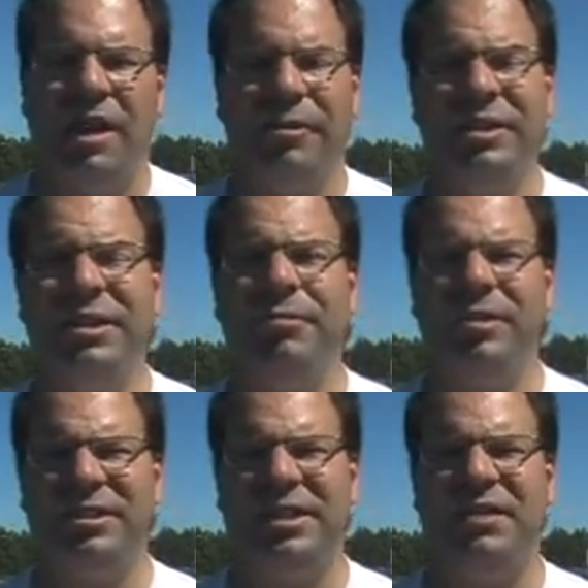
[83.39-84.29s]
I recently
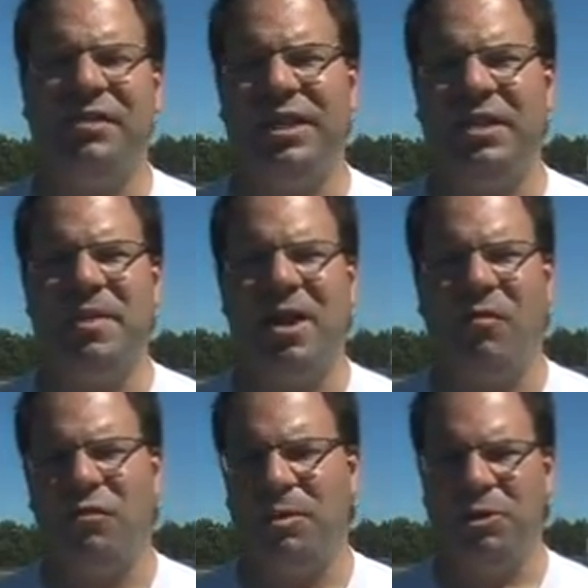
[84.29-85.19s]
received an
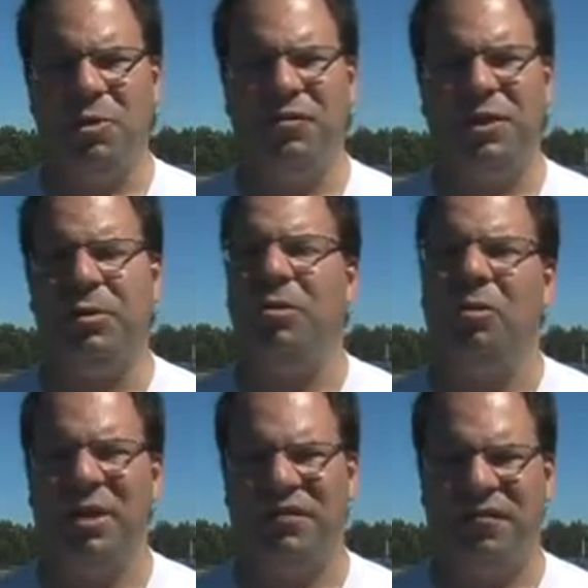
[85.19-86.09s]
email from a new viewer
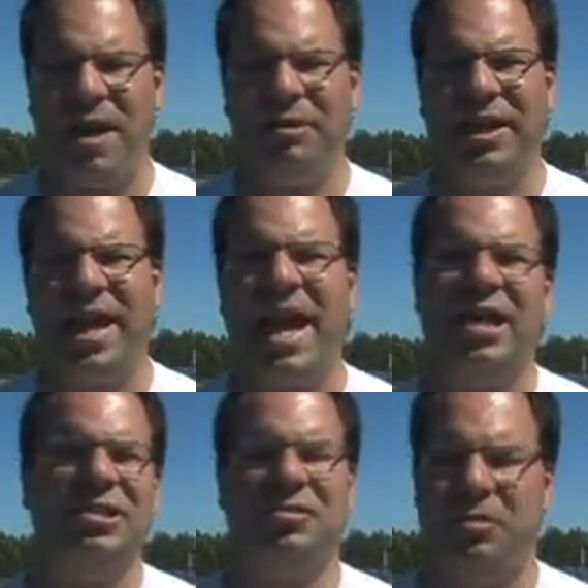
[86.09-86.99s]
who had found a
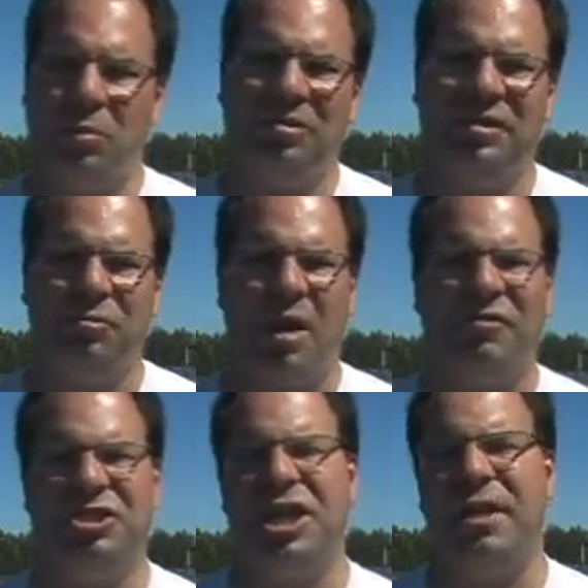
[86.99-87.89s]
cache that was in
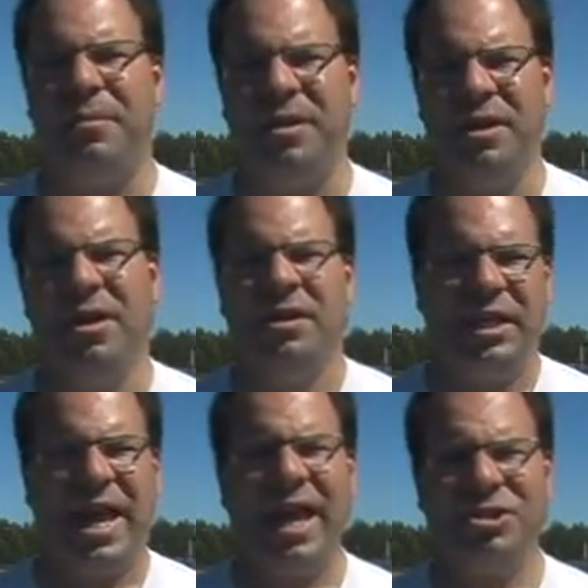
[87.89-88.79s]
rough shape.
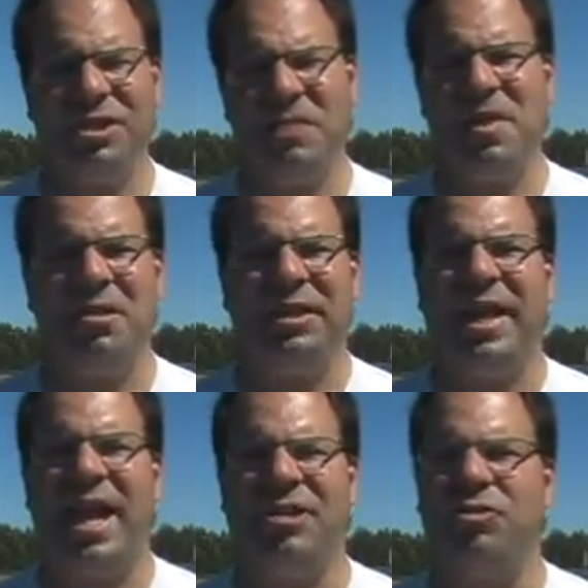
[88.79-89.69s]
The cacher emailed the
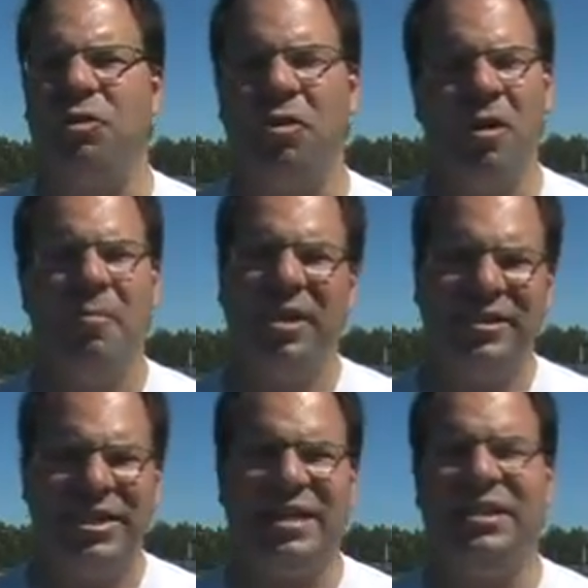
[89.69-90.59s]
cache owner, but
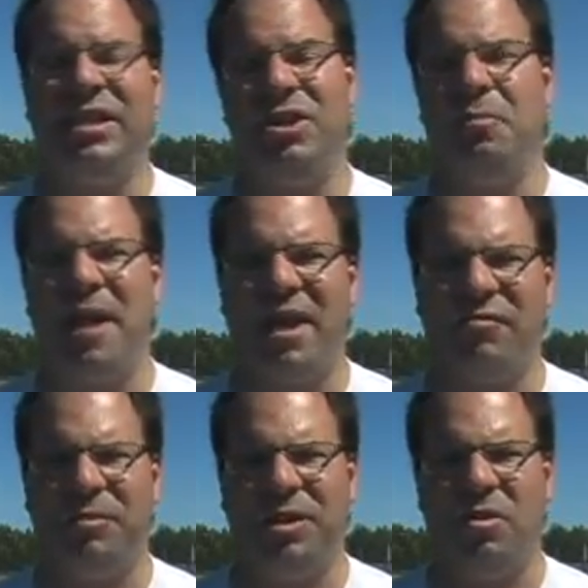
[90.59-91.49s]
has yet to hear
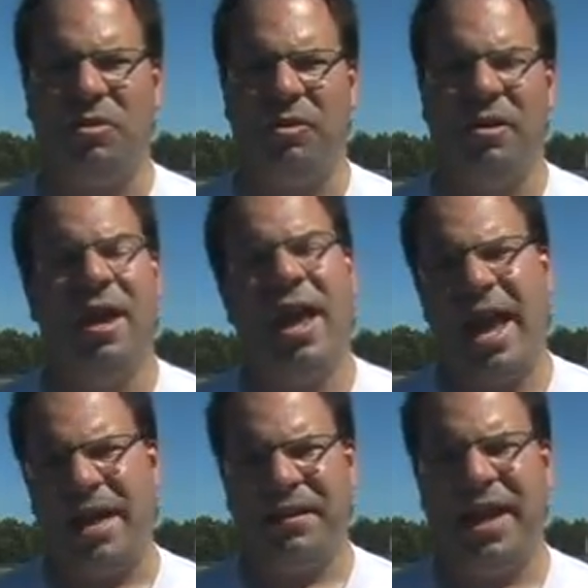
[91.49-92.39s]
back from the owner,
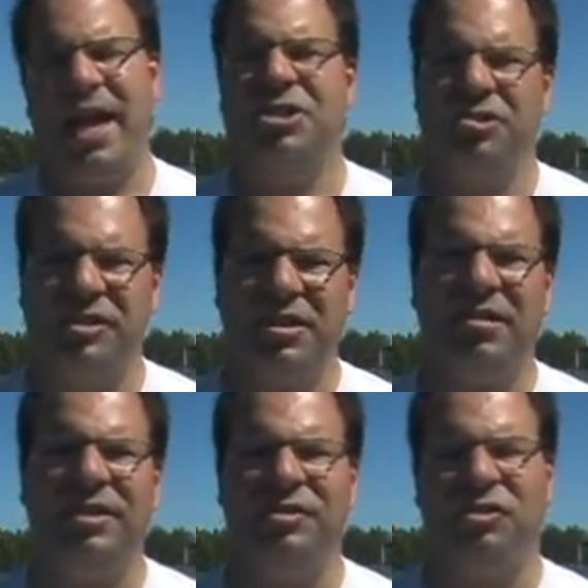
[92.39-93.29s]
and the cacher is a
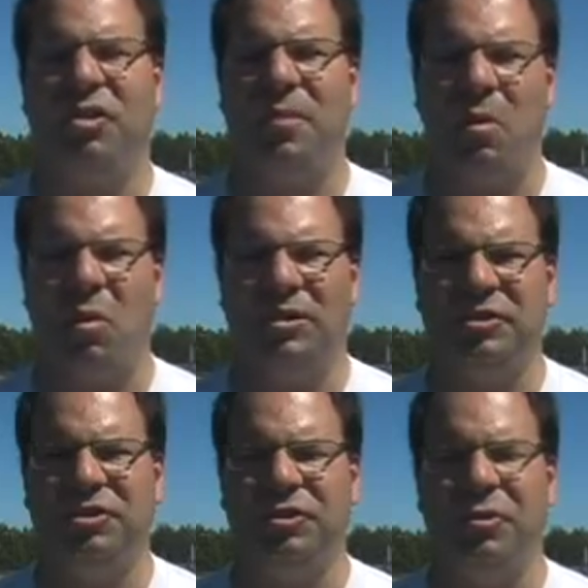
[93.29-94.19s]
little concerned about
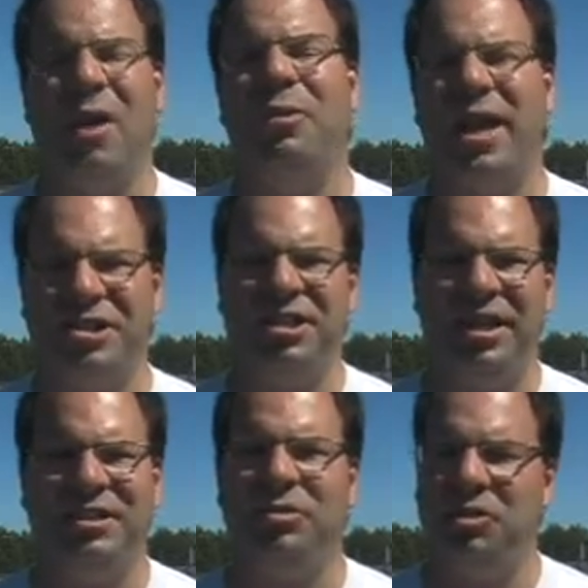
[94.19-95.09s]
what to do and would actually
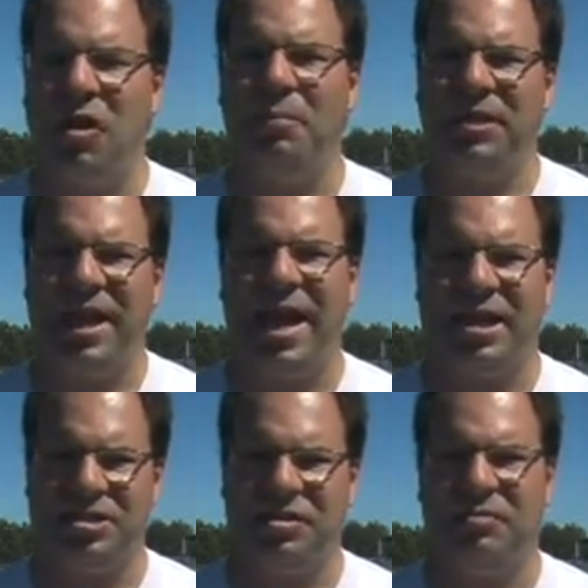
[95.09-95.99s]
like to adopt the
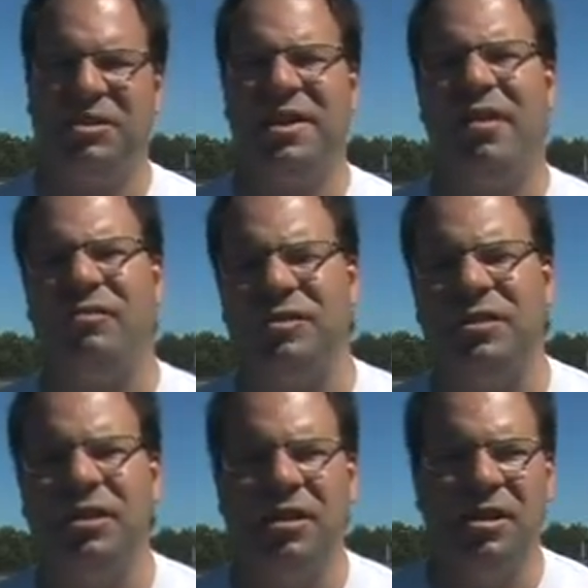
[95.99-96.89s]
cache themselves.